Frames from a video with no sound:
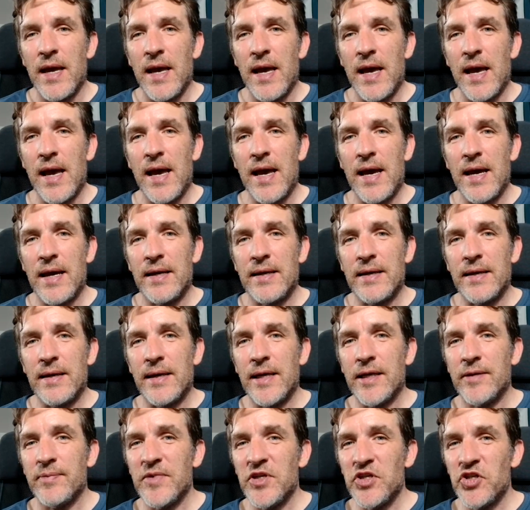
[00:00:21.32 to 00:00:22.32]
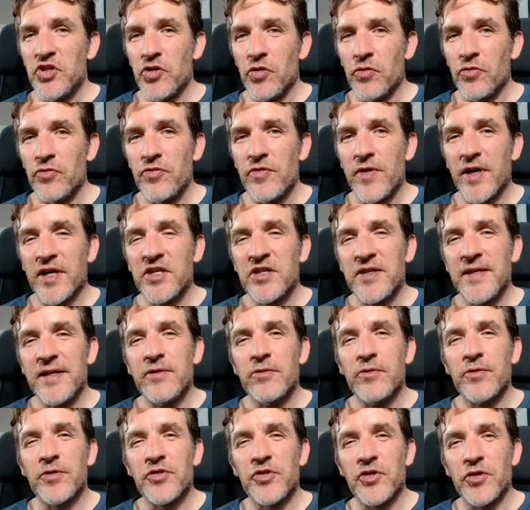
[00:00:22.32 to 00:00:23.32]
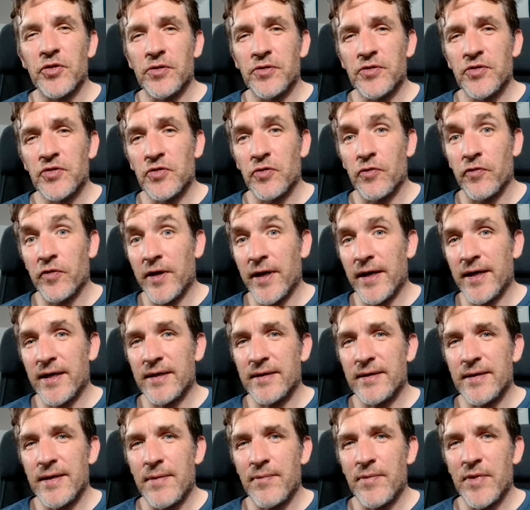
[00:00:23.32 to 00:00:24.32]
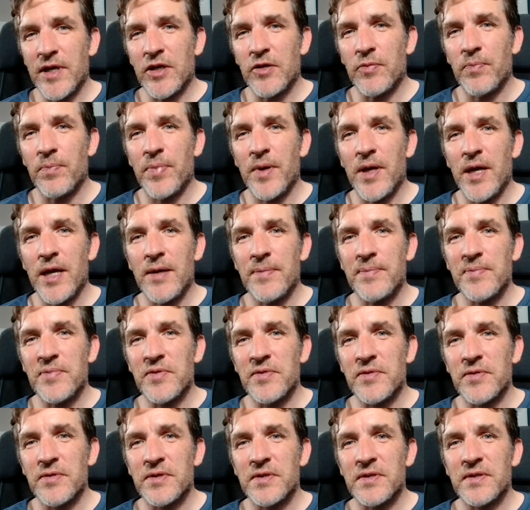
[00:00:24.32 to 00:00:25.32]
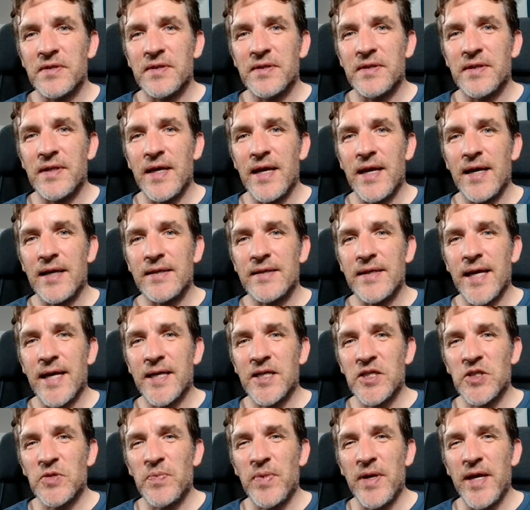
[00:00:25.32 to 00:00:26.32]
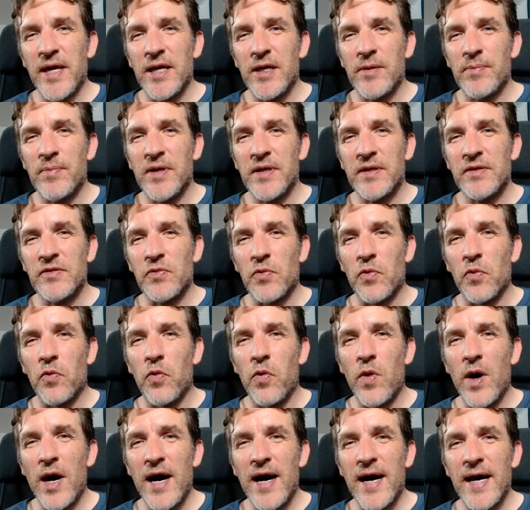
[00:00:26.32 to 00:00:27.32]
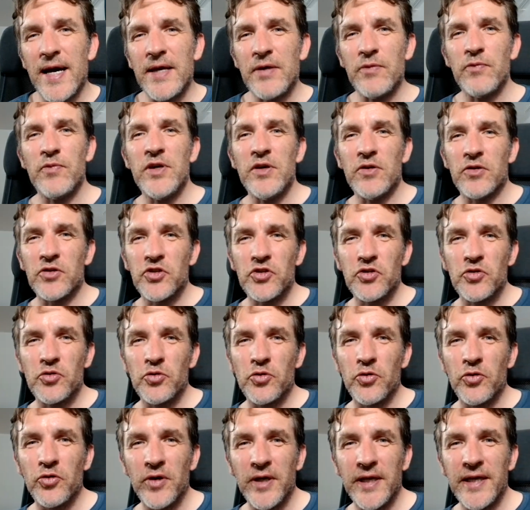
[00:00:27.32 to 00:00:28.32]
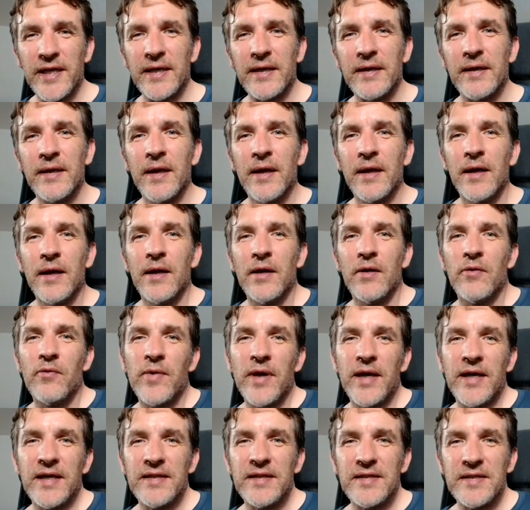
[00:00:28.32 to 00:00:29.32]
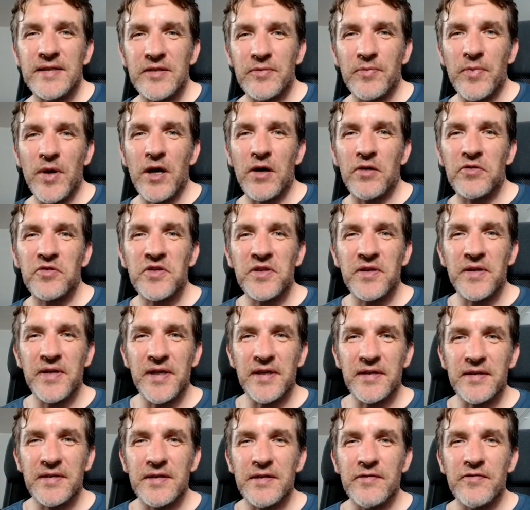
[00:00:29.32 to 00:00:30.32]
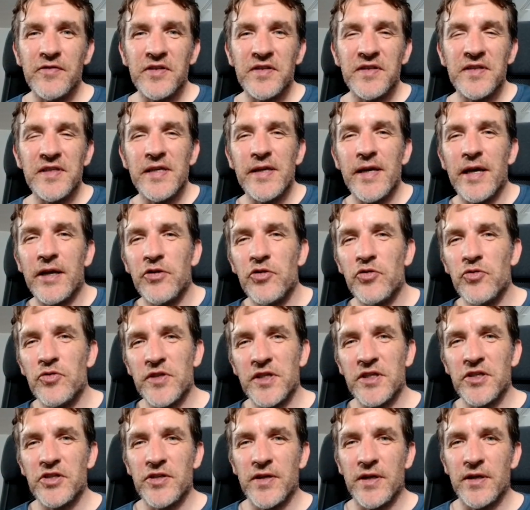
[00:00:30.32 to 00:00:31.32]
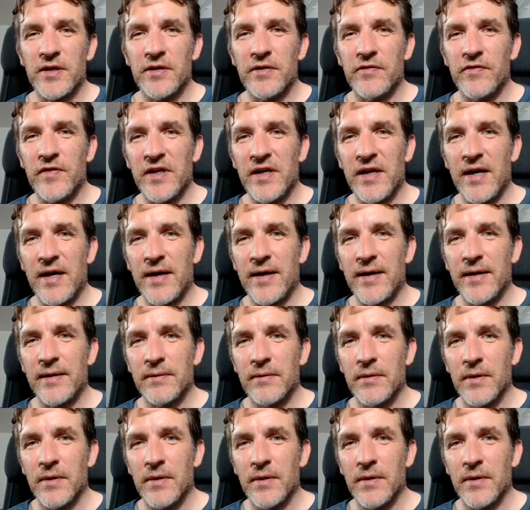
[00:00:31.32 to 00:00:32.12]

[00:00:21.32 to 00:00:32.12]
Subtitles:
And let me show you actually results of an academic paper that explain a bit why we are struggling when it is about creativity and using generative AI.